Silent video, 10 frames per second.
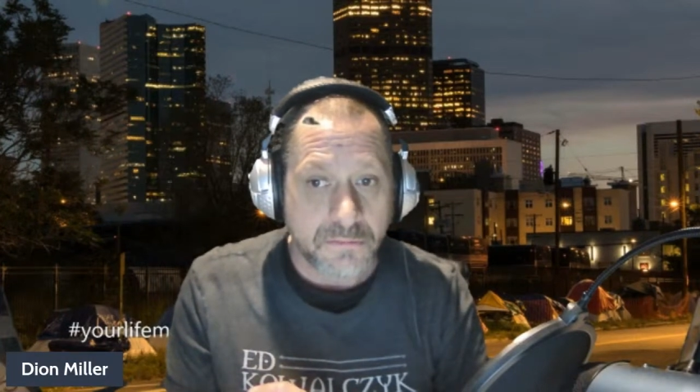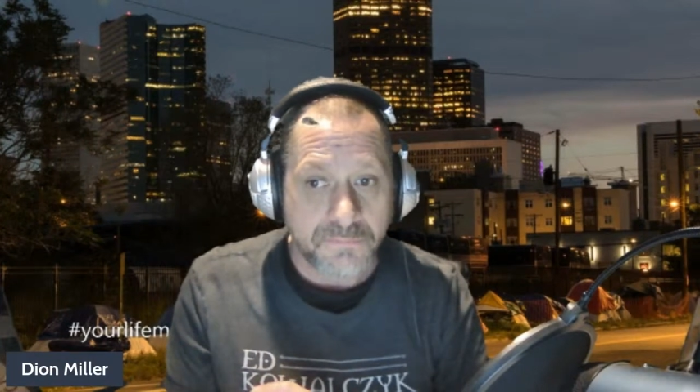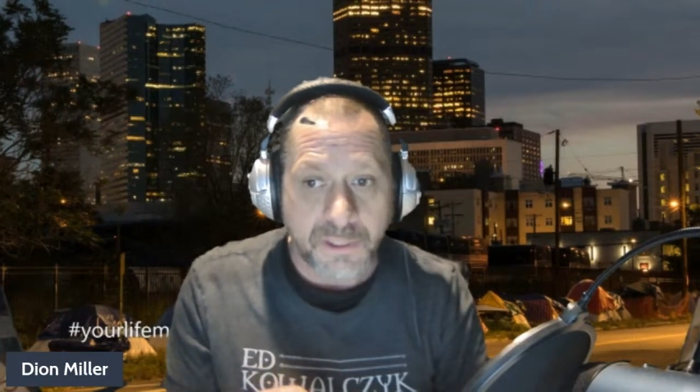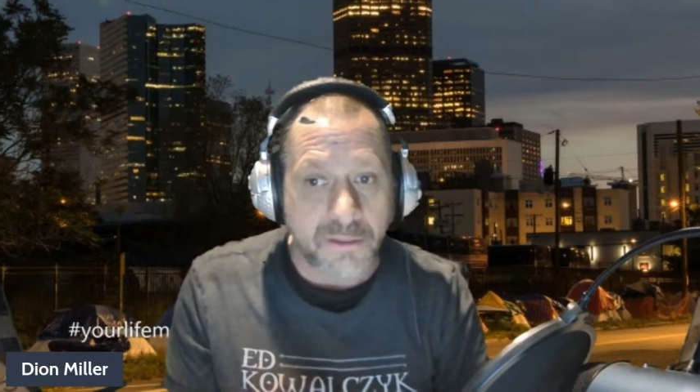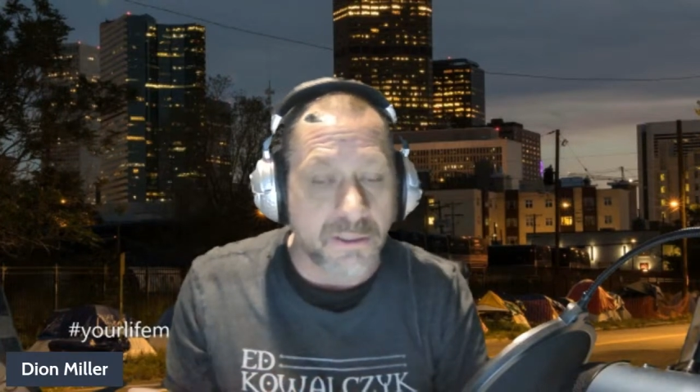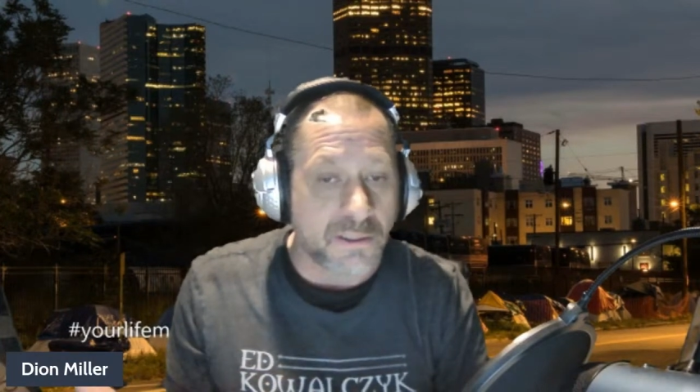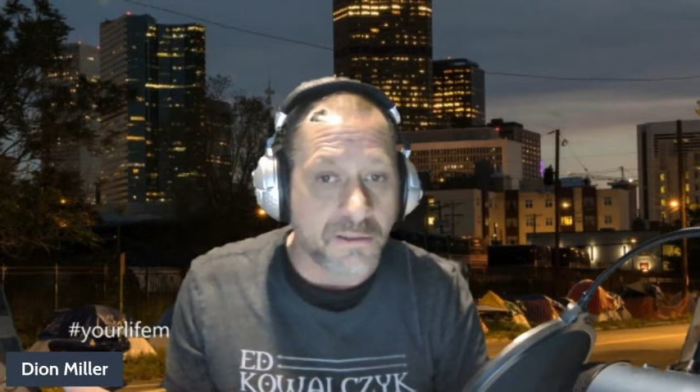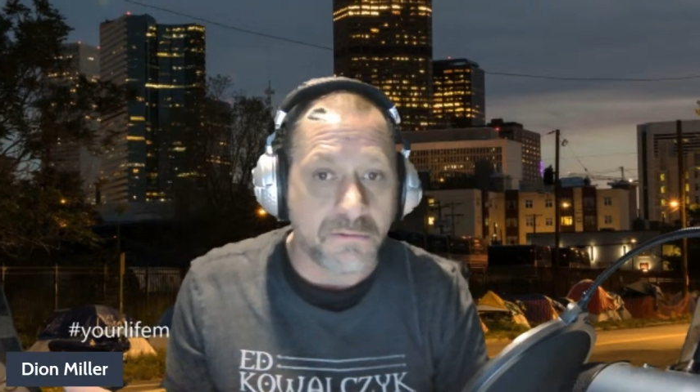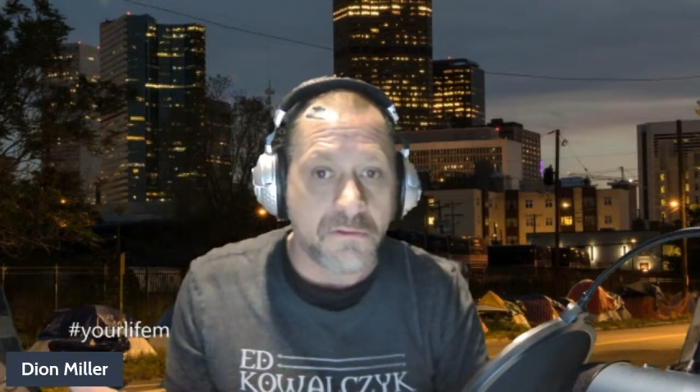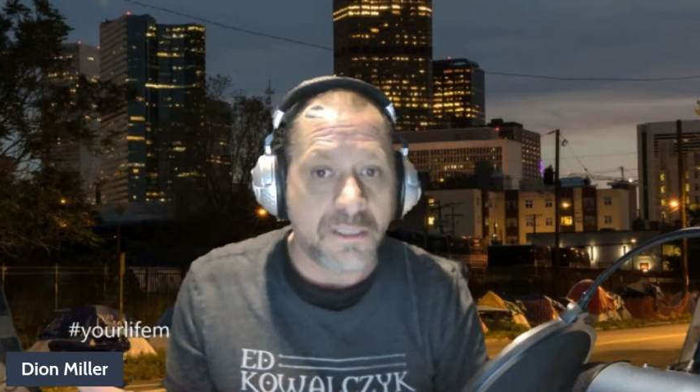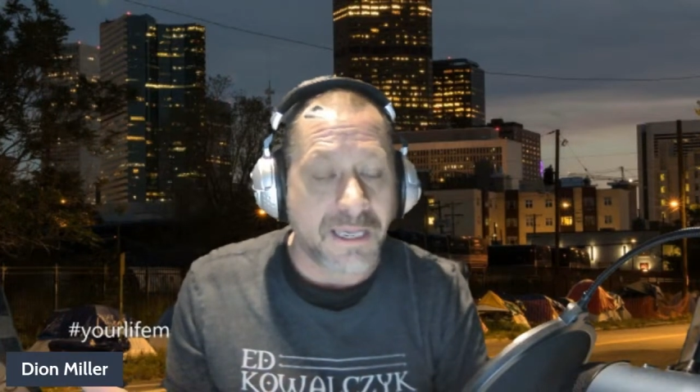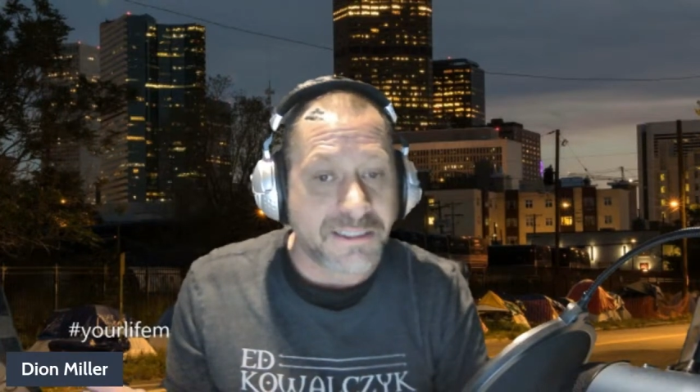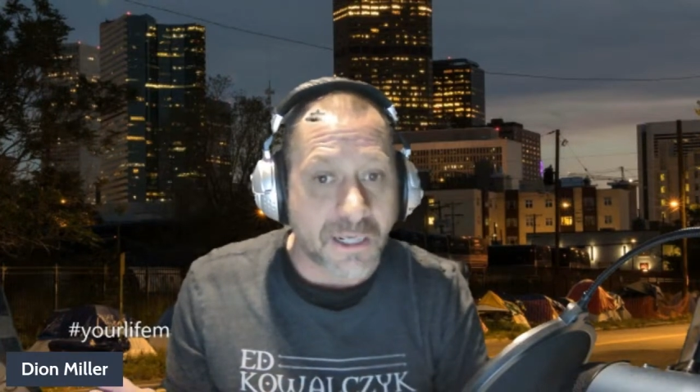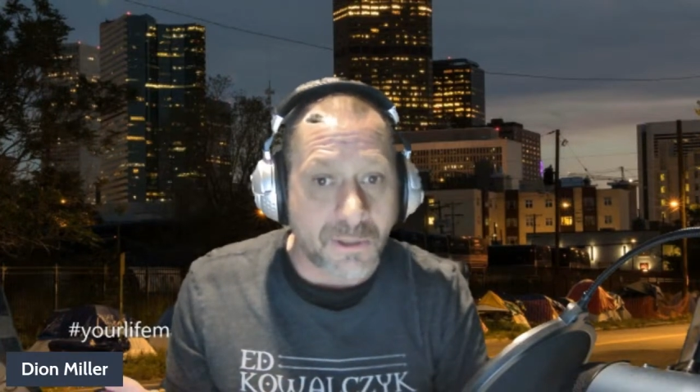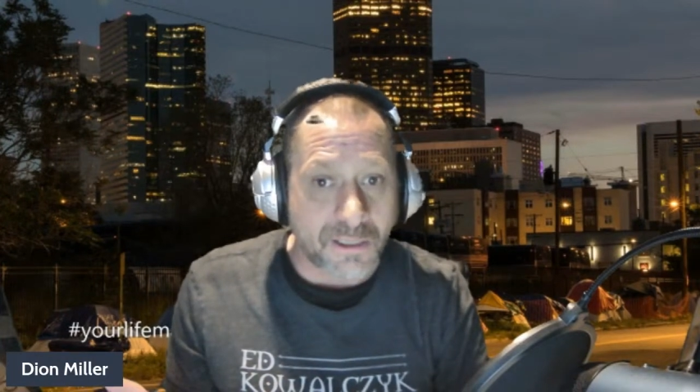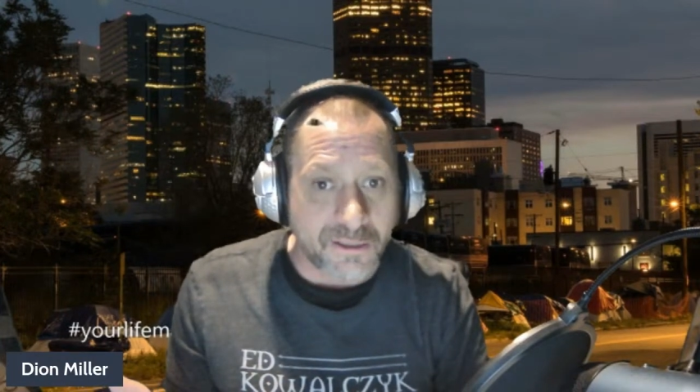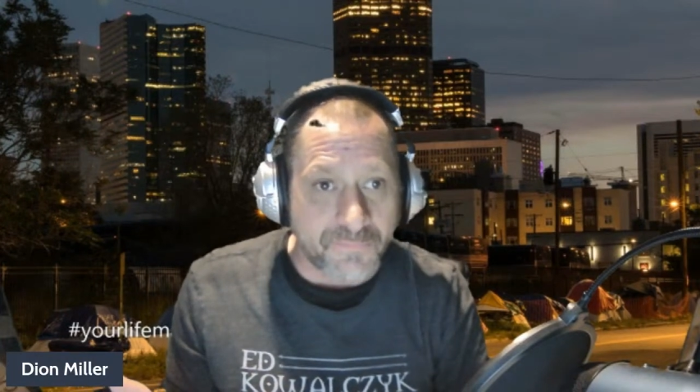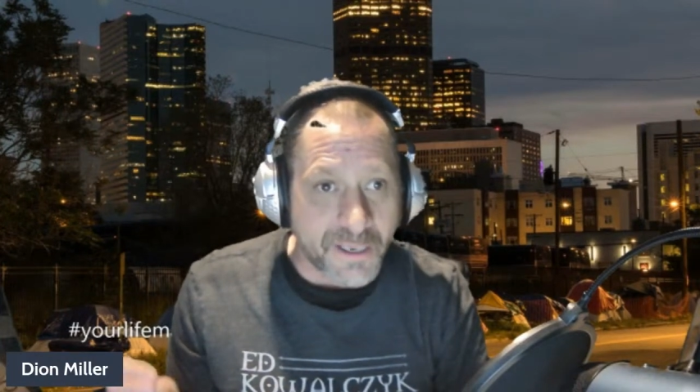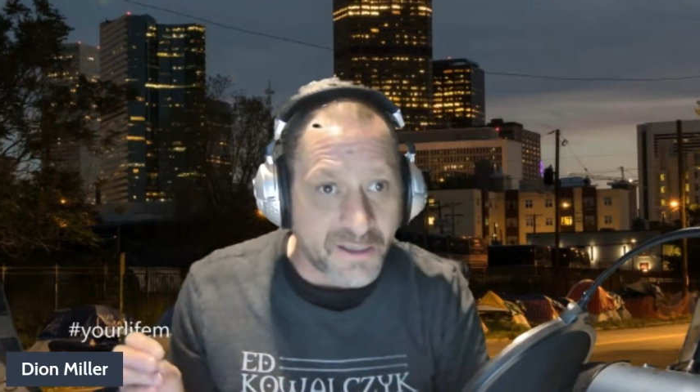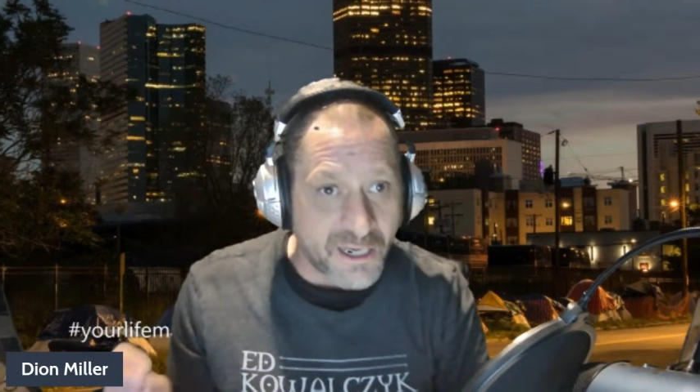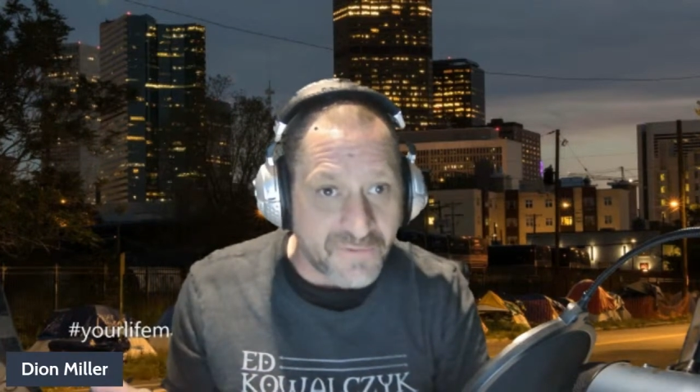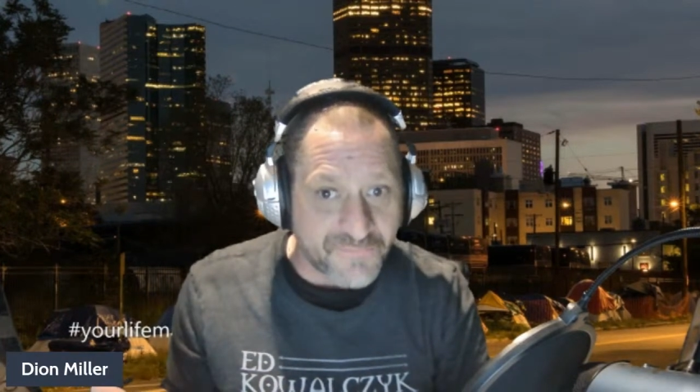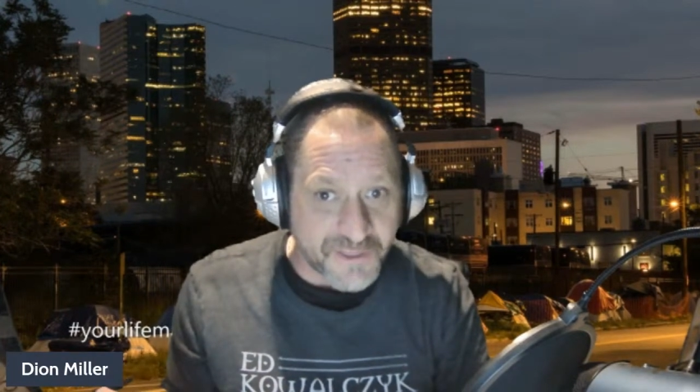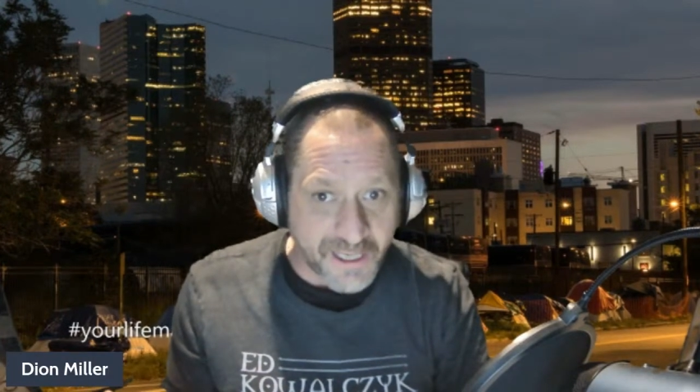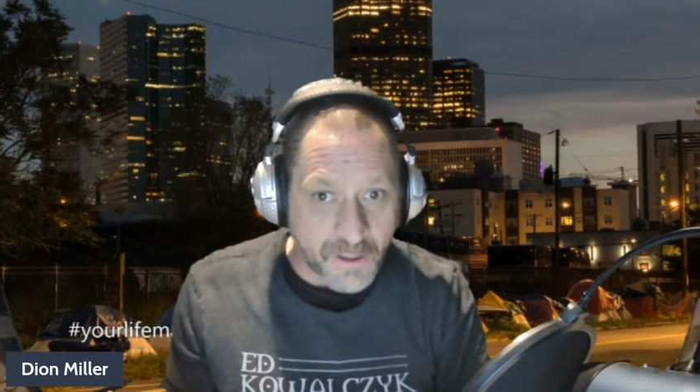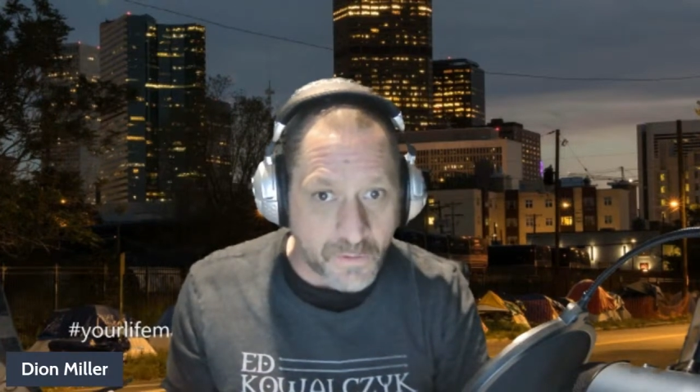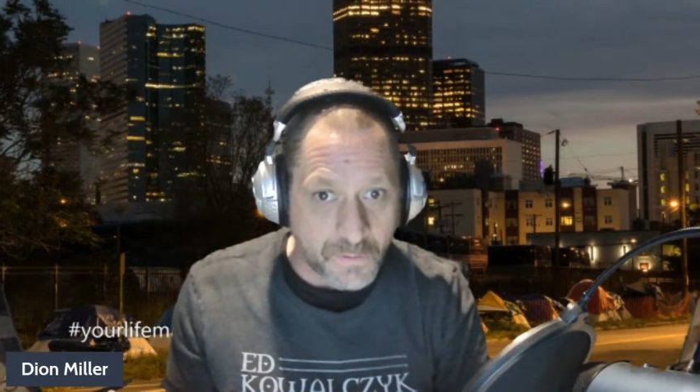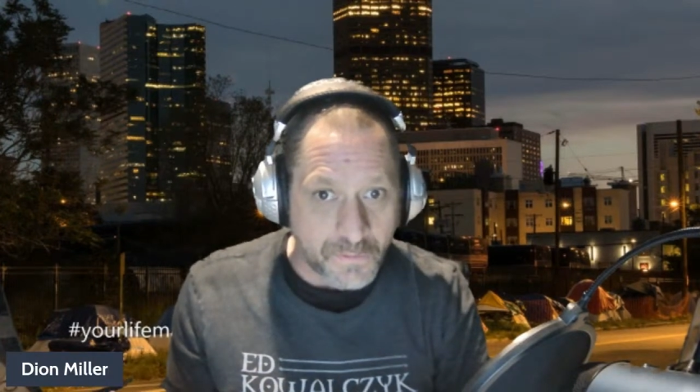Period. That's how I live my life now.